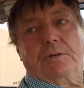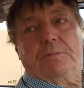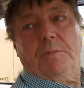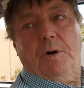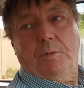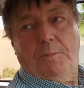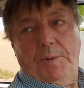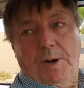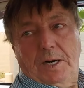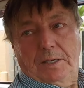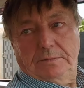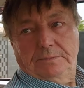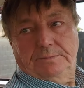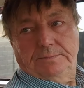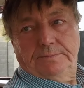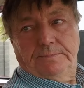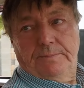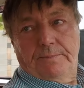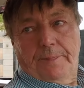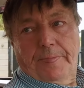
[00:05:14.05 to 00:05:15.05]
Mopar.
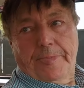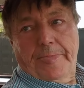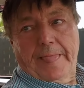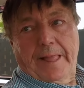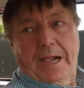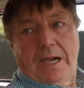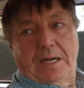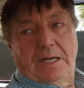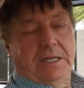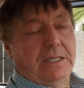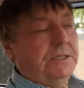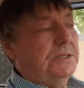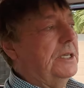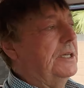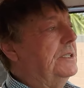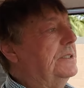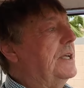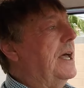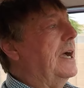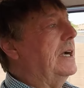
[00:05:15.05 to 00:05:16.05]

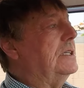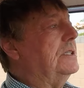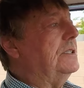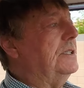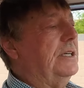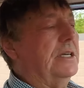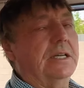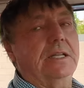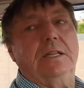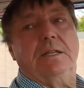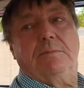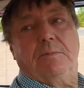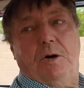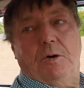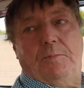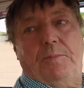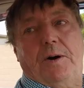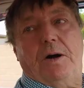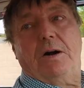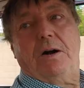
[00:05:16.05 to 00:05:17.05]
He's actually in the
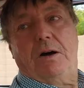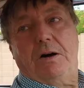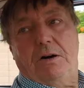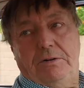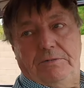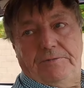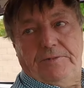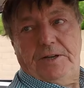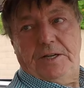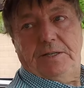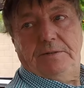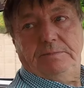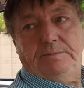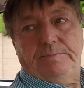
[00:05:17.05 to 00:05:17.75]
Mopar Hall of Fame.